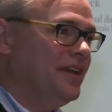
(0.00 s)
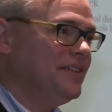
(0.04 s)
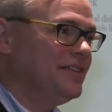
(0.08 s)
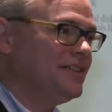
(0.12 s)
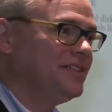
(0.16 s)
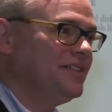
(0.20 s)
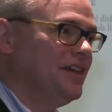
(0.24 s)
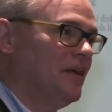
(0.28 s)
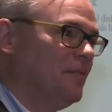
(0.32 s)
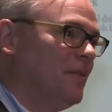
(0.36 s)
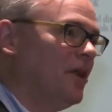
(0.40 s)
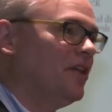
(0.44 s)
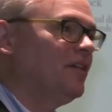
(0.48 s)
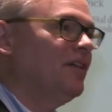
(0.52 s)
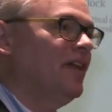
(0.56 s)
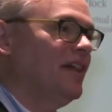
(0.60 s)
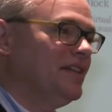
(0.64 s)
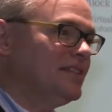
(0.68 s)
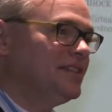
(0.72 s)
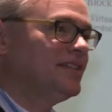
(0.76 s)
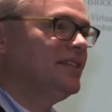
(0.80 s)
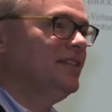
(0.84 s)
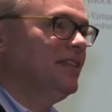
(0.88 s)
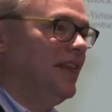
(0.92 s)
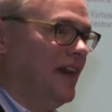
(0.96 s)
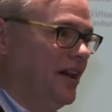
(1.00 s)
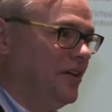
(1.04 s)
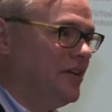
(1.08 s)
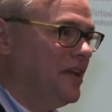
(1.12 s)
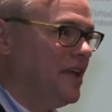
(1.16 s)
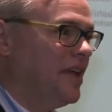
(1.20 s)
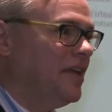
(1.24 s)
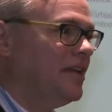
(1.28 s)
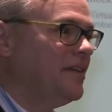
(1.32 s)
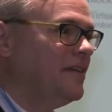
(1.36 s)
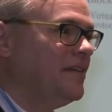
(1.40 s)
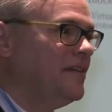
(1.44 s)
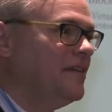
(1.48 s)
and some are less
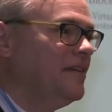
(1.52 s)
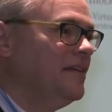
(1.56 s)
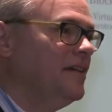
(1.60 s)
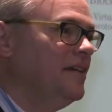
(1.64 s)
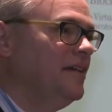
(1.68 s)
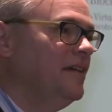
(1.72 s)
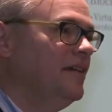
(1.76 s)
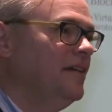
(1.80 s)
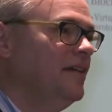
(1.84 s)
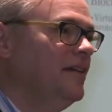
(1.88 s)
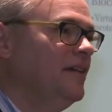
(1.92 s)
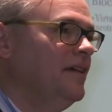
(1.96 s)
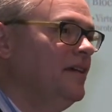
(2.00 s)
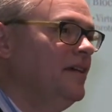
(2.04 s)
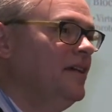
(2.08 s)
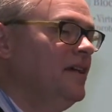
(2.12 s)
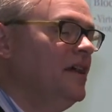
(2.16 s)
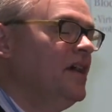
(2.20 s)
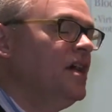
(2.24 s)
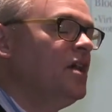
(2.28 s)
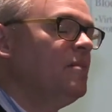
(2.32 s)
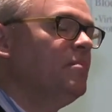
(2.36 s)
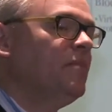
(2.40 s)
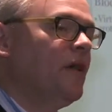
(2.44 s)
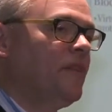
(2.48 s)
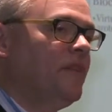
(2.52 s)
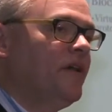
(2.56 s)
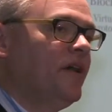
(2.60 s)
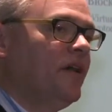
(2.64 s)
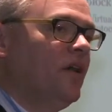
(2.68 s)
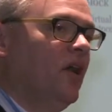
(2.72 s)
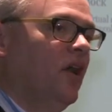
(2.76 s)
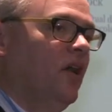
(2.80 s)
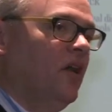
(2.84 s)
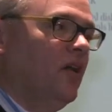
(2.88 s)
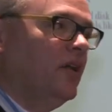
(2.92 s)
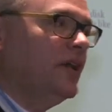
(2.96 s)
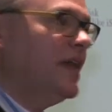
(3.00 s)
cloudy, but
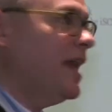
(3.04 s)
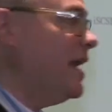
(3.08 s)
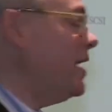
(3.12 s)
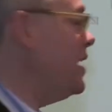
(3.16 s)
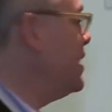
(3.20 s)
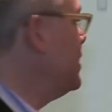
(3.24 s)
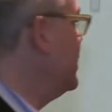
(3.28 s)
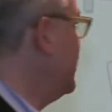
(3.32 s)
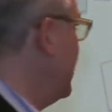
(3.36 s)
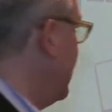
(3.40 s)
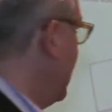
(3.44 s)
they're all getting